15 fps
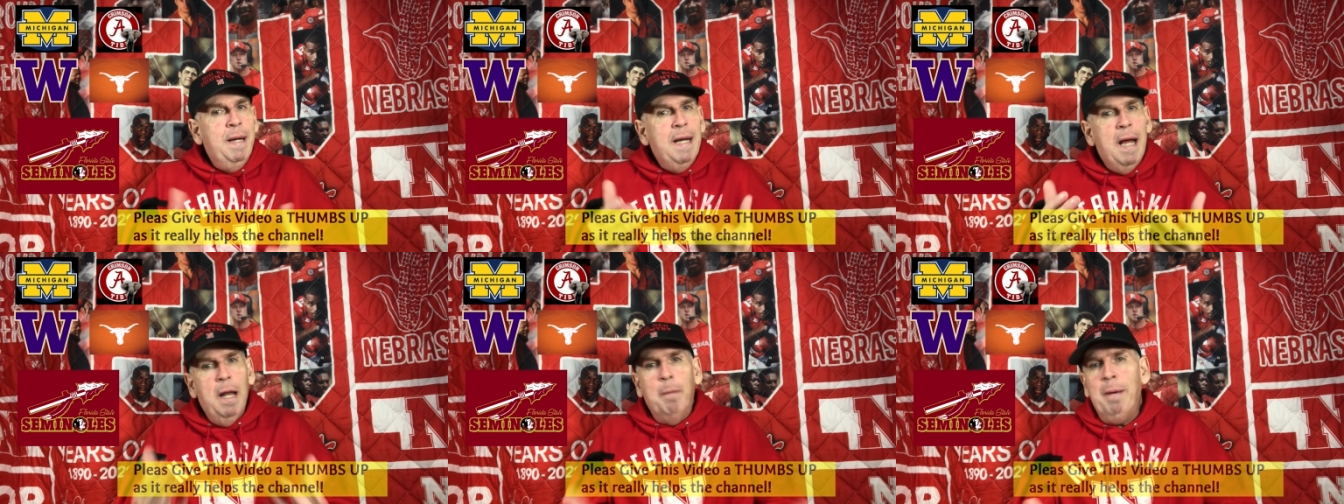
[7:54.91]

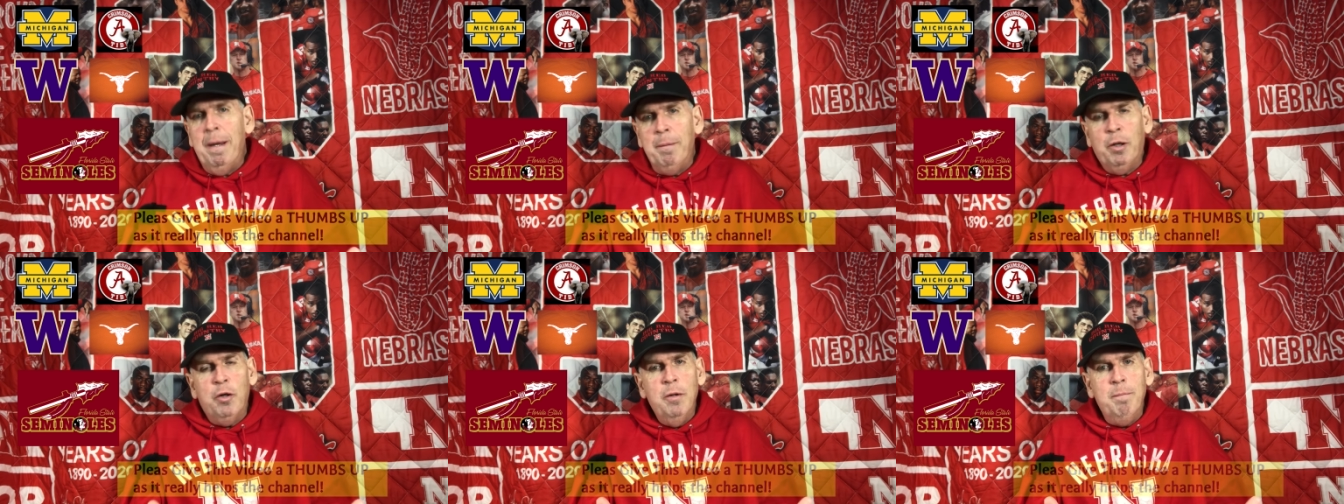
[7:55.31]
mean
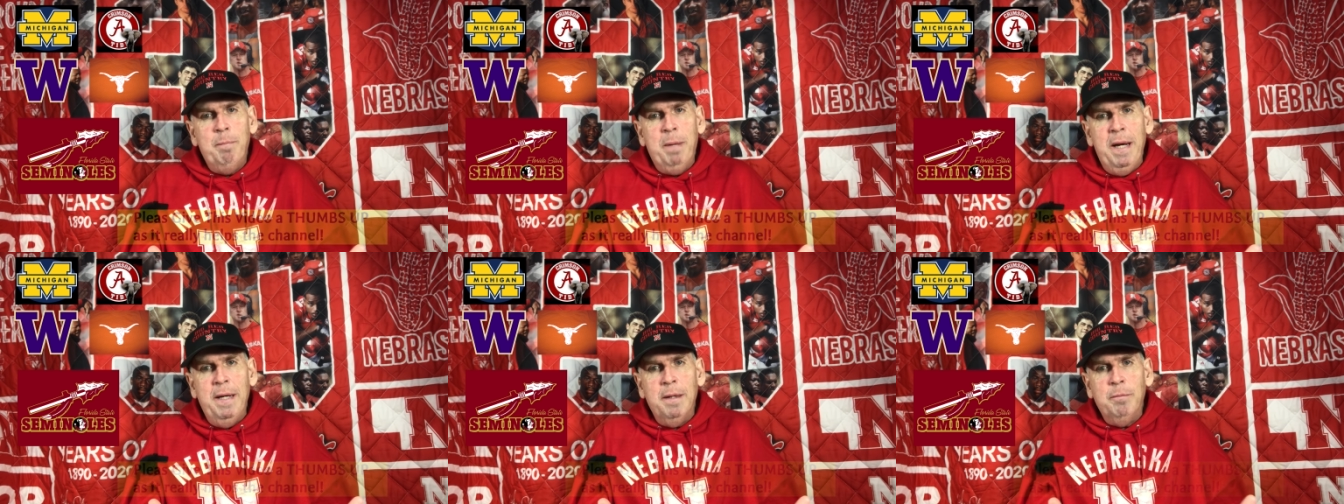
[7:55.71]
Alabama couldn't
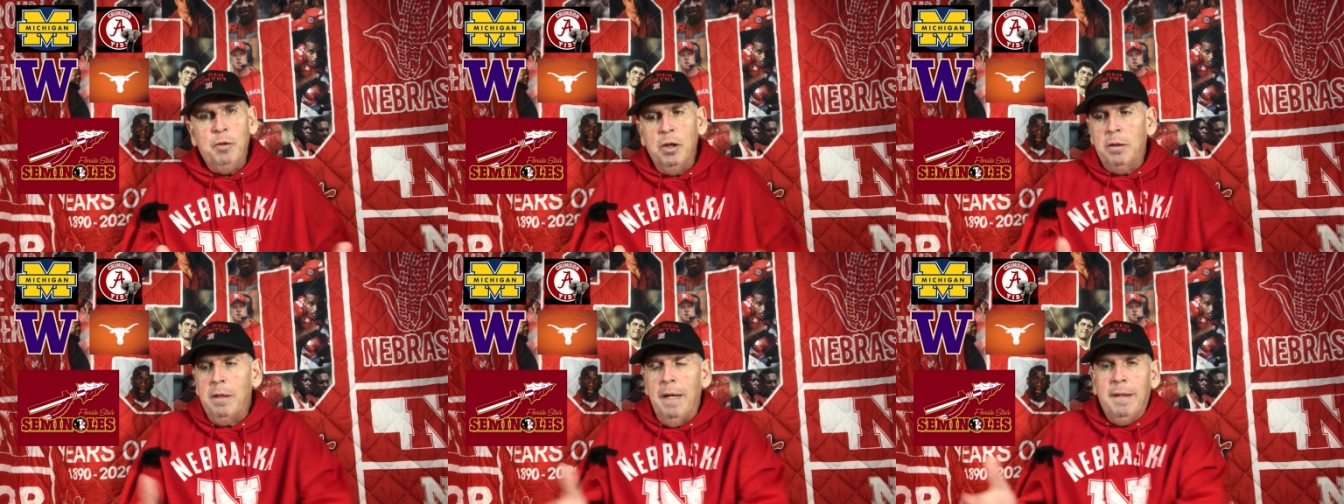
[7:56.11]
beat them,
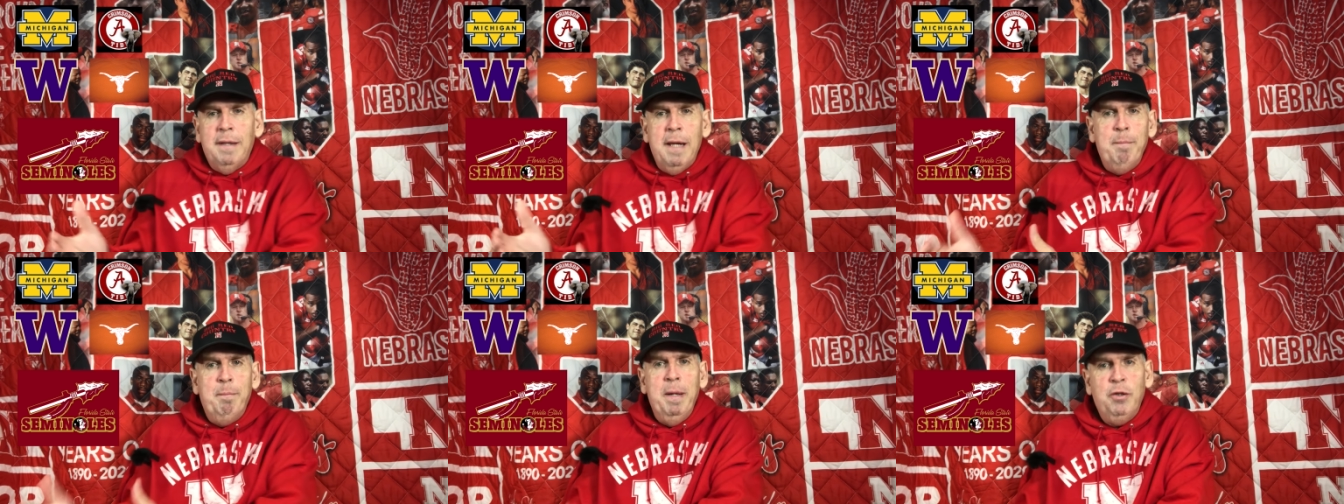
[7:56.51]
just like
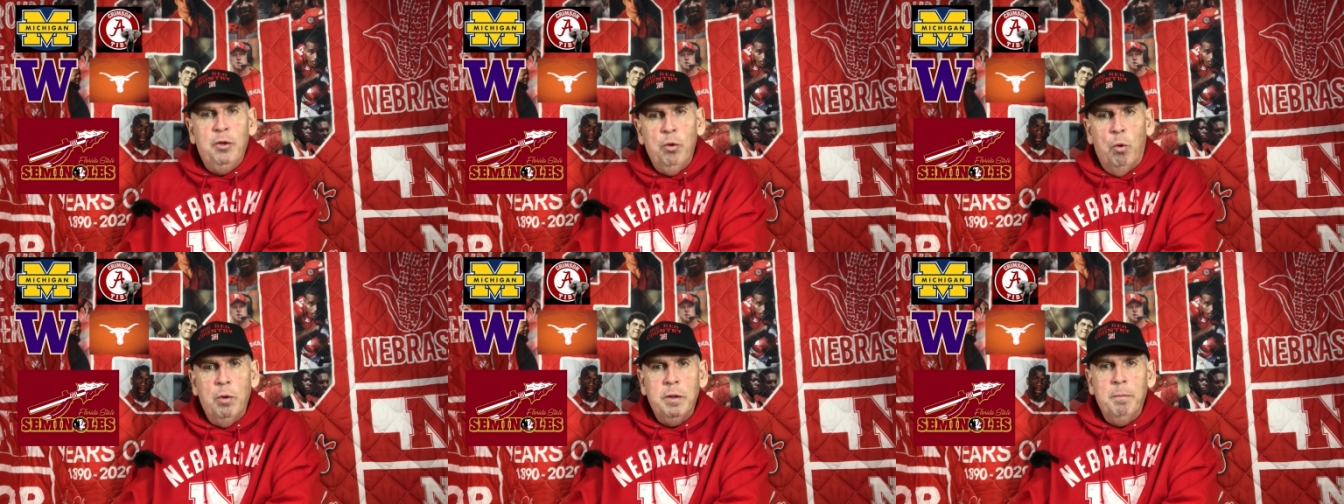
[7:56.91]
they beat
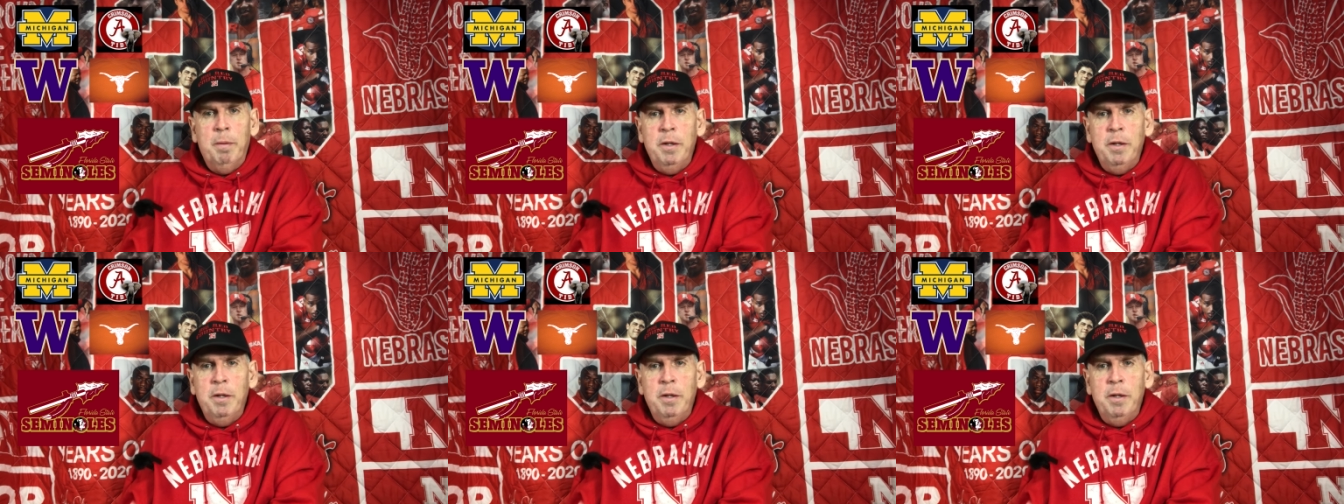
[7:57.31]
Georgia.